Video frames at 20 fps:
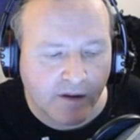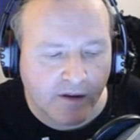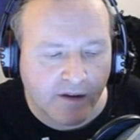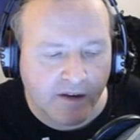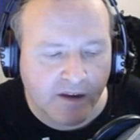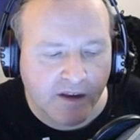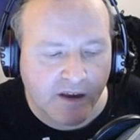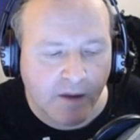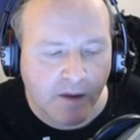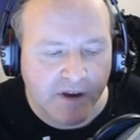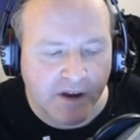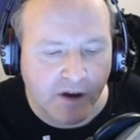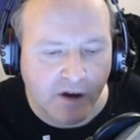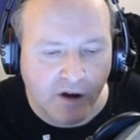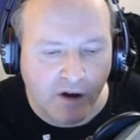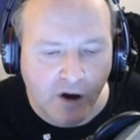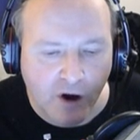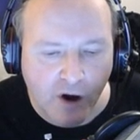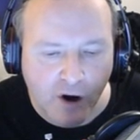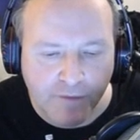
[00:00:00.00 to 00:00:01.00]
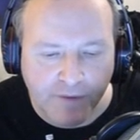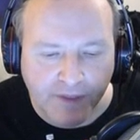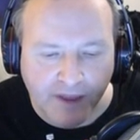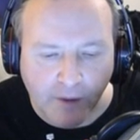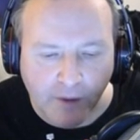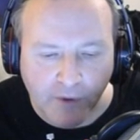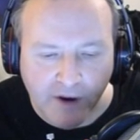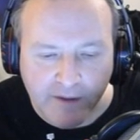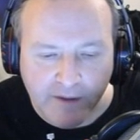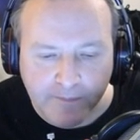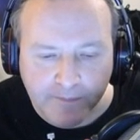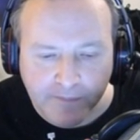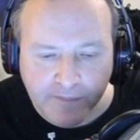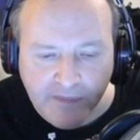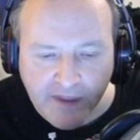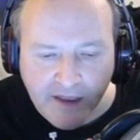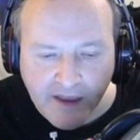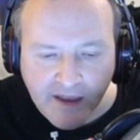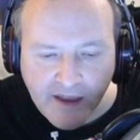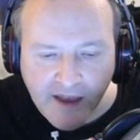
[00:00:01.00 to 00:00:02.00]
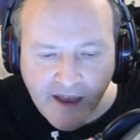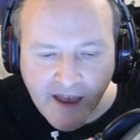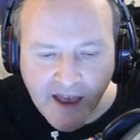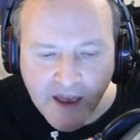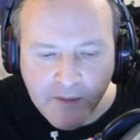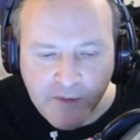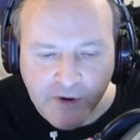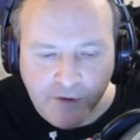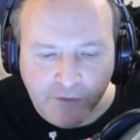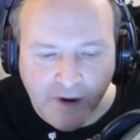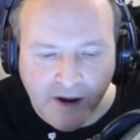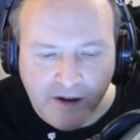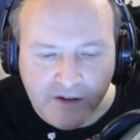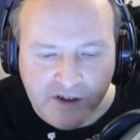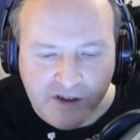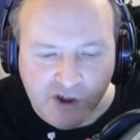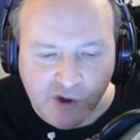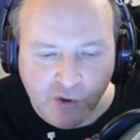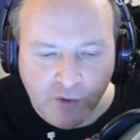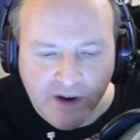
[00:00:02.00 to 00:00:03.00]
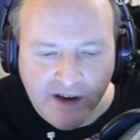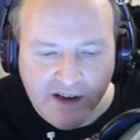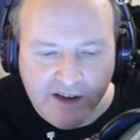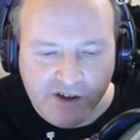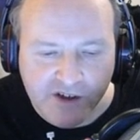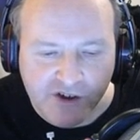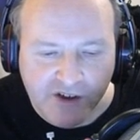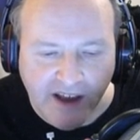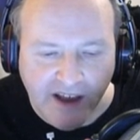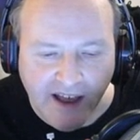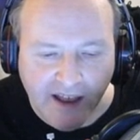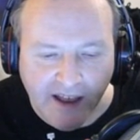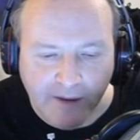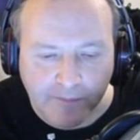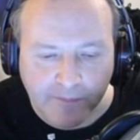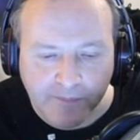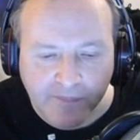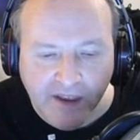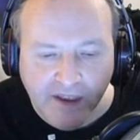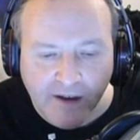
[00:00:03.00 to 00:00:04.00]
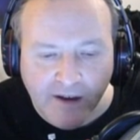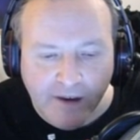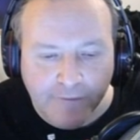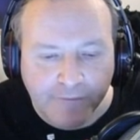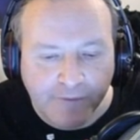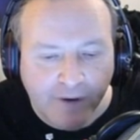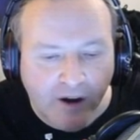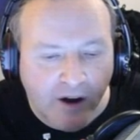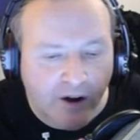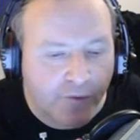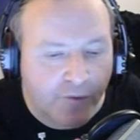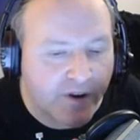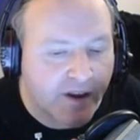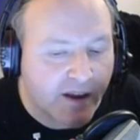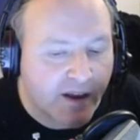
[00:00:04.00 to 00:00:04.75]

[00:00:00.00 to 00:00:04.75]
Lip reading: coming over that way, aiming round as quickly as you can, firing,